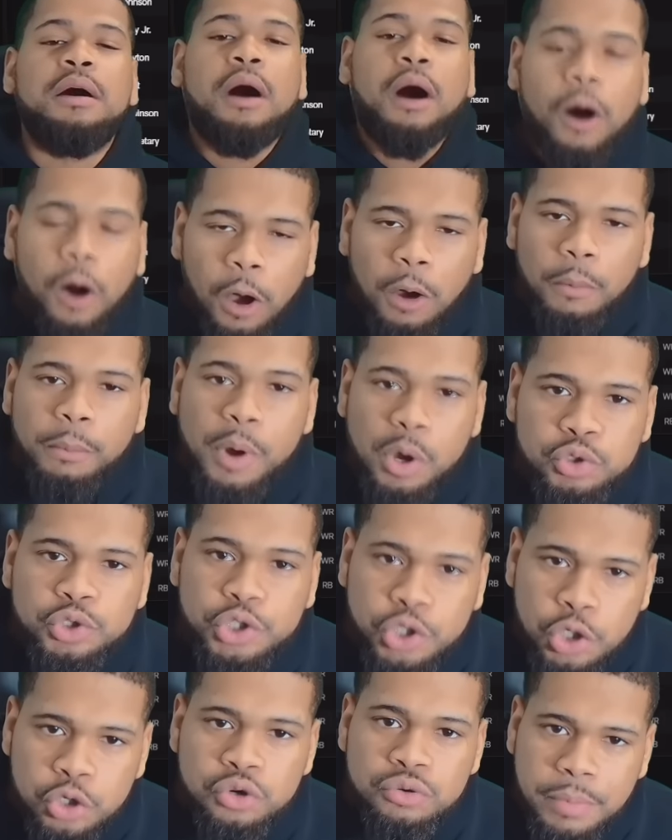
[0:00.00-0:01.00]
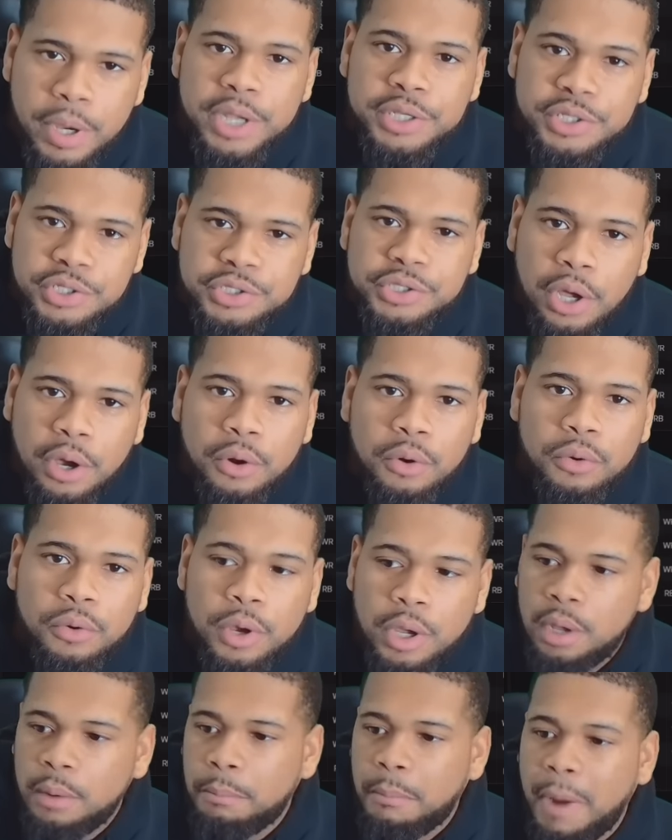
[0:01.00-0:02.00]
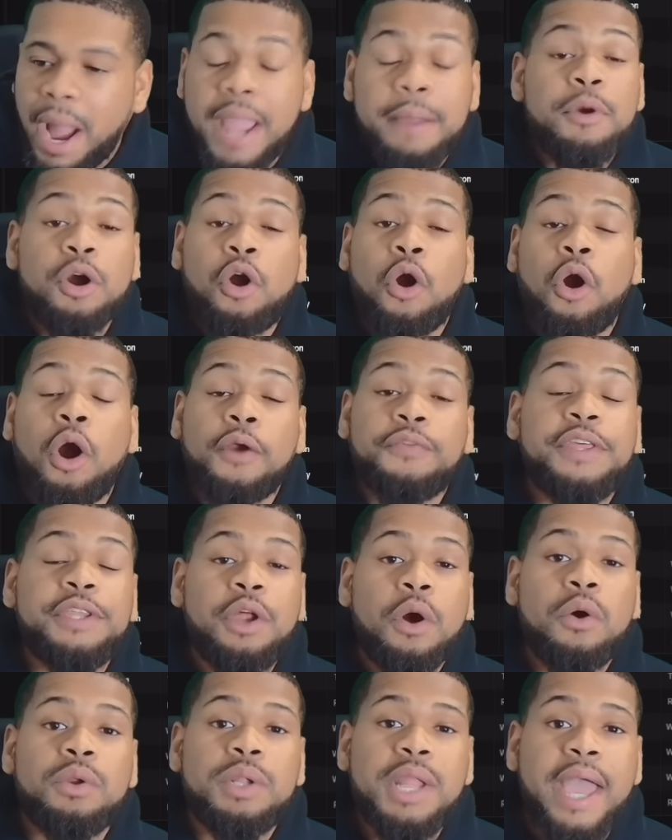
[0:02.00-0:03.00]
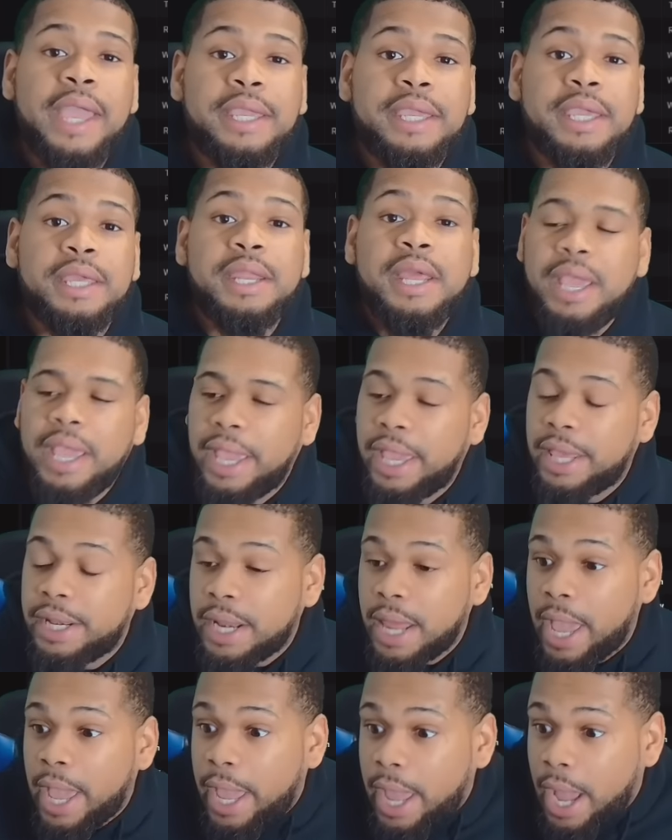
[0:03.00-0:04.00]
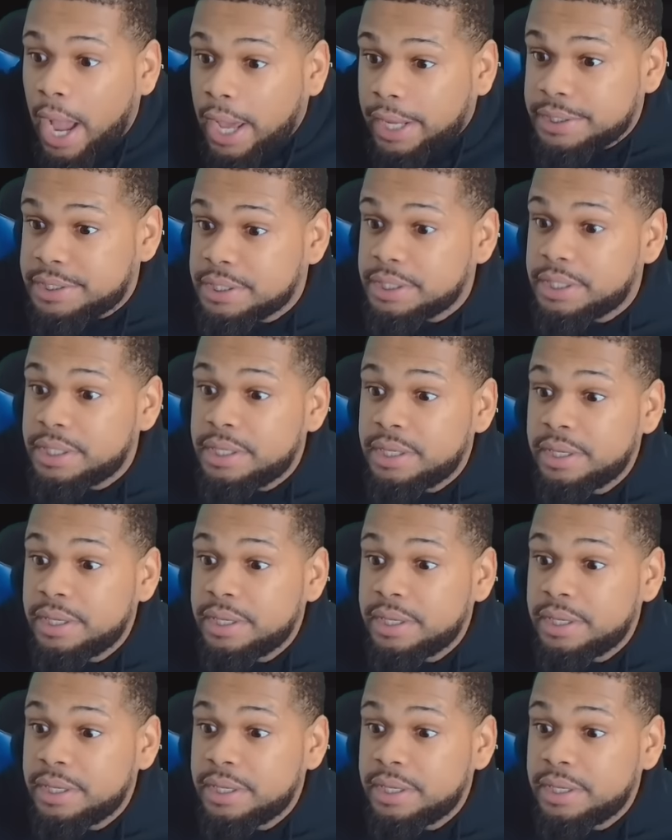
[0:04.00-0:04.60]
Almost too much, though. Mike McCarthy don't like it, and honestly,